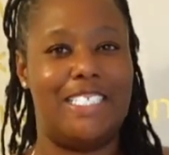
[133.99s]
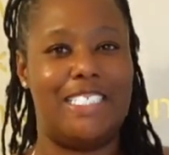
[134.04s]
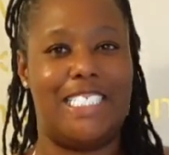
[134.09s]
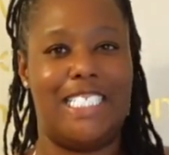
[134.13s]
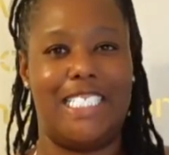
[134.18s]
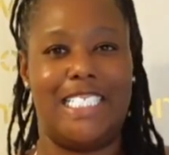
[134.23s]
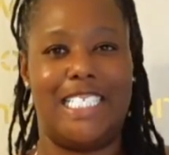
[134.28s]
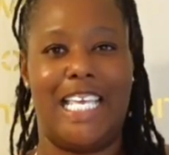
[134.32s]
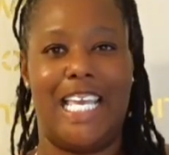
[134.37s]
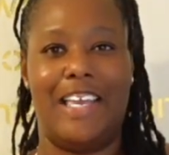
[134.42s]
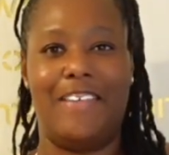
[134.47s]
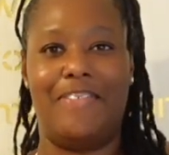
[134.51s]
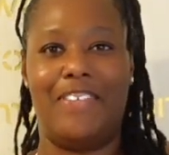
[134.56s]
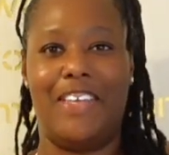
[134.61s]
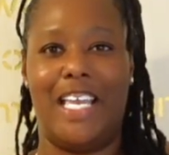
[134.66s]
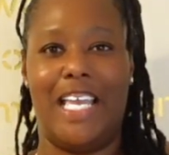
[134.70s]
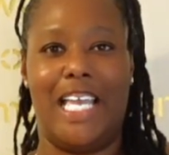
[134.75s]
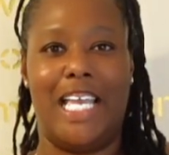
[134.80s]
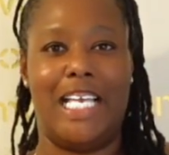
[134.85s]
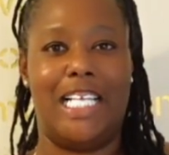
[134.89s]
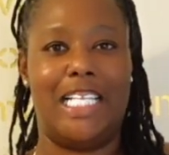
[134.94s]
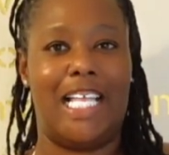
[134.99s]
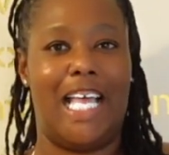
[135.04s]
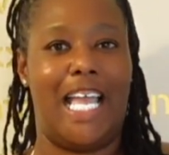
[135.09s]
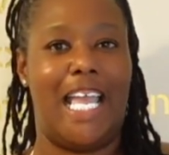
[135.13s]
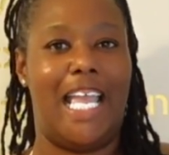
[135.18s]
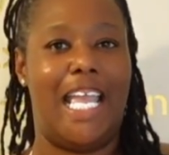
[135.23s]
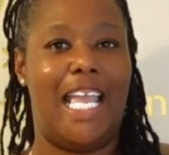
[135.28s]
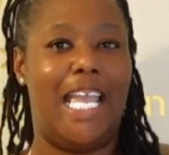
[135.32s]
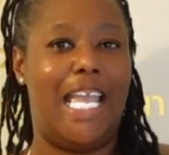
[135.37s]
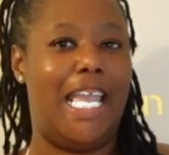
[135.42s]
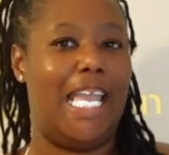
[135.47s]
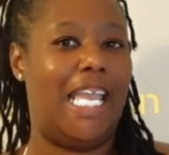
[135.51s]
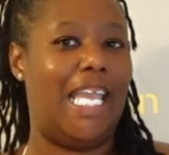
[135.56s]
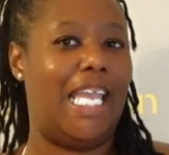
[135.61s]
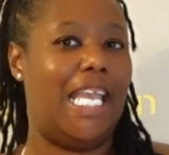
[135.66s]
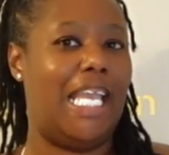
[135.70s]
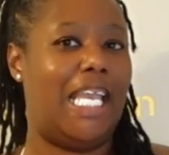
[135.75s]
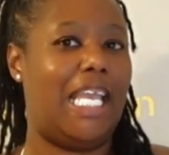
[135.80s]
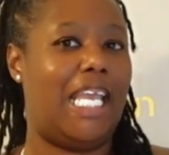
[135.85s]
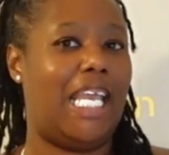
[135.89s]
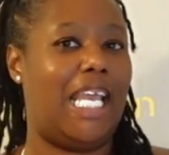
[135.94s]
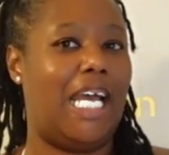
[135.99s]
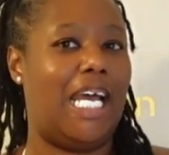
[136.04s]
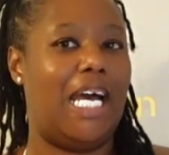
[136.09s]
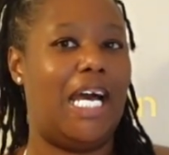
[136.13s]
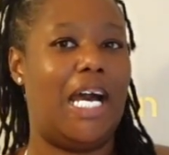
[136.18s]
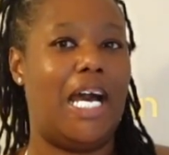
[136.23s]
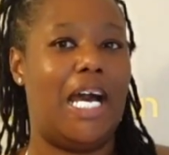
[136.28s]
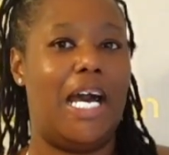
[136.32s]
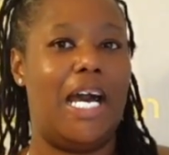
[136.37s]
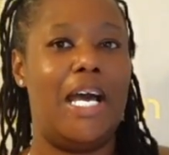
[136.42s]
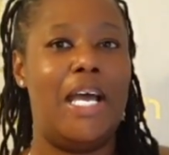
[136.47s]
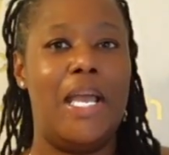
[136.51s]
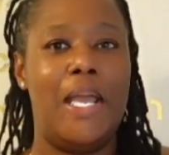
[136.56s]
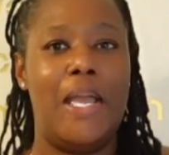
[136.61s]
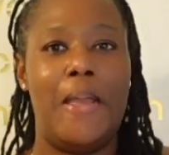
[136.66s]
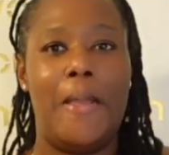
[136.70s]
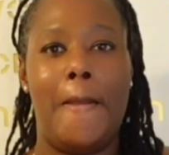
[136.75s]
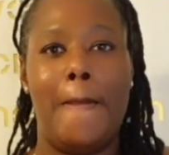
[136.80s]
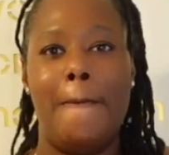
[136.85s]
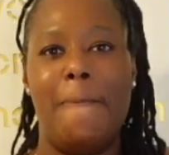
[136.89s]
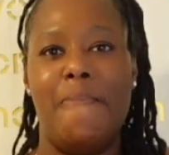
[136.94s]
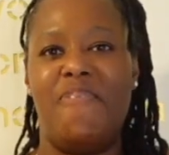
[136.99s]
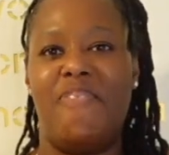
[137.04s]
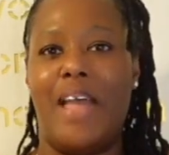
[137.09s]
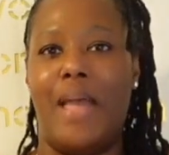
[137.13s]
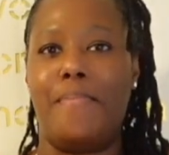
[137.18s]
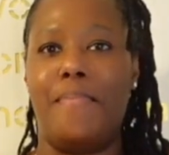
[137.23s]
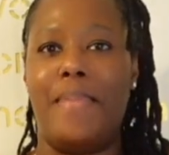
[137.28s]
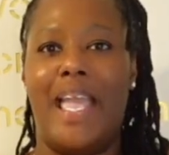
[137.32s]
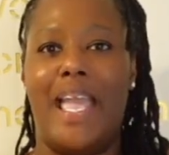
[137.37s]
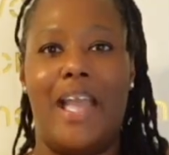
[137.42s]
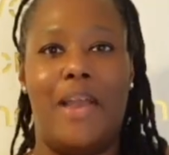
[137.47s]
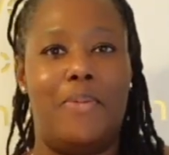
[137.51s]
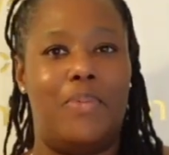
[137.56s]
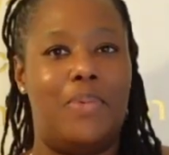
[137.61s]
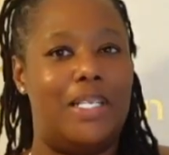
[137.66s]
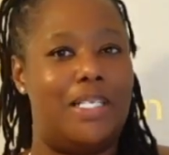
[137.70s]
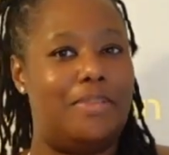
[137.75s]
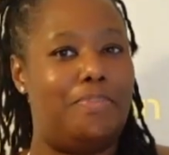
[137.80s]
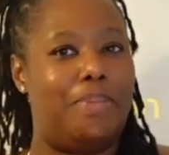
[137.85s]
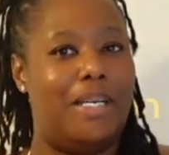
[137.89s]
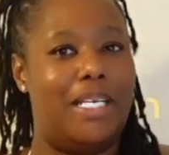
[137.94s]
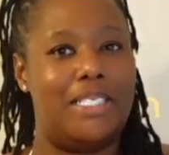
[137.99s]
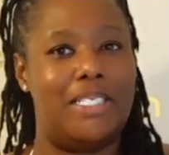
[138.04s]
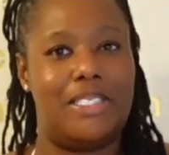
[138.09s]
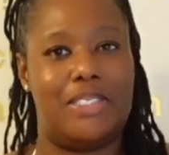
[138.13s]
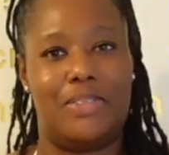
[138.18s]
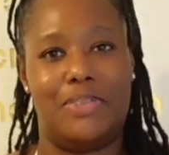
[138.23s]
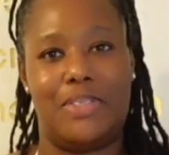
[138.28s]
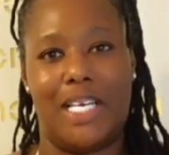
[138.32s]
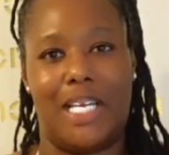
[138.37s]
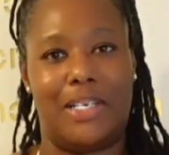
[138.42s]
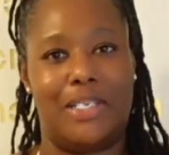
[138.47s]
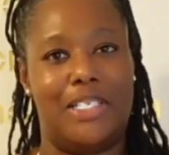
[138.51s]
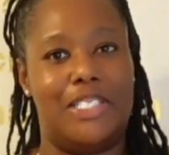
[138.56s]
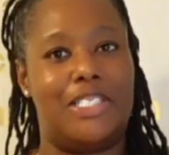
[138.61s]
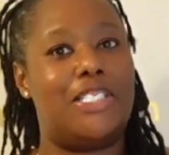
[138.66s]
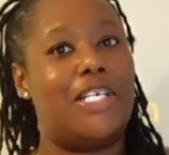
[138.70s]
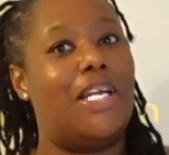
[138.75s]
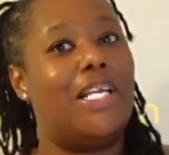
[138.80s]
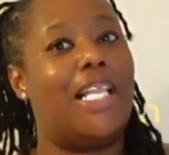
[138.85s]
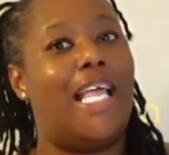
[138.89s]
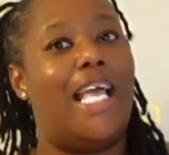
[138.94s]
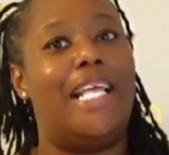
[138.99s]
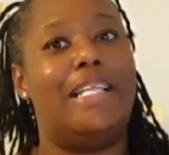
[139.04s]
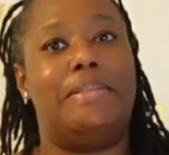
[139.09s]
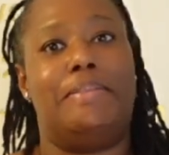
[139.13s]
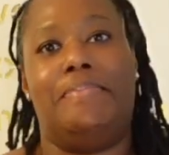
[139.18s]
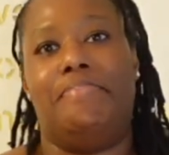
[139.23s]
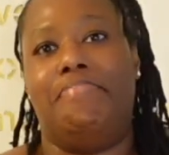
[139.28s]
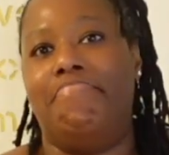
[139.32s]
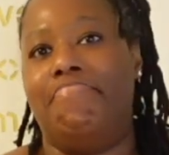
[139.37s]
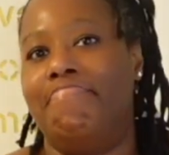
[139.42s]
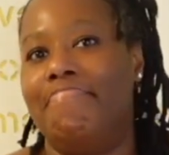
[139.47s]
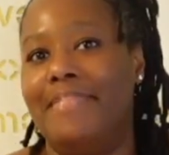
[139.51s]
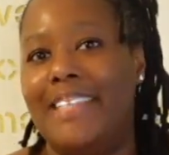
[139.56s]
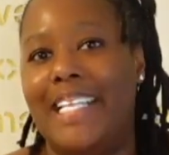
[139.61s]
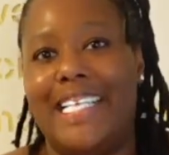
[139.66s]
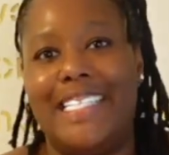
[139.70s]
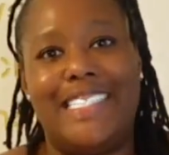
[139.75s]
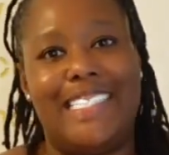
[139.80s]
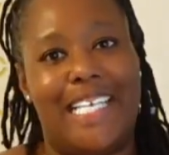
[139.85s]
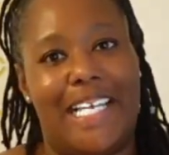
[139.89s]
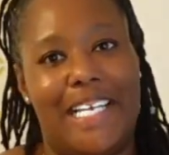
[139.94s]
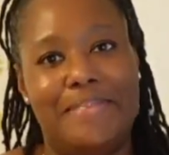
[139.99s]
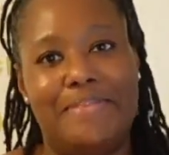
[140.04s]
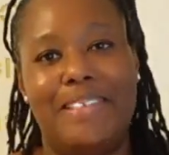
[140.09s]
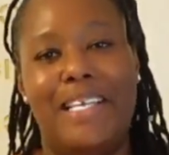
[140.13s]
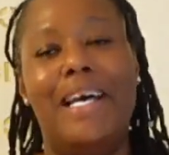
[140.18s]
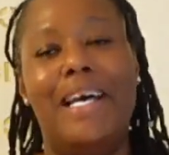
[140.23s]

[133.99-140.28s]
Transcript: Is she giving like fat man with buttons too tight on his shirt? Like, let's see.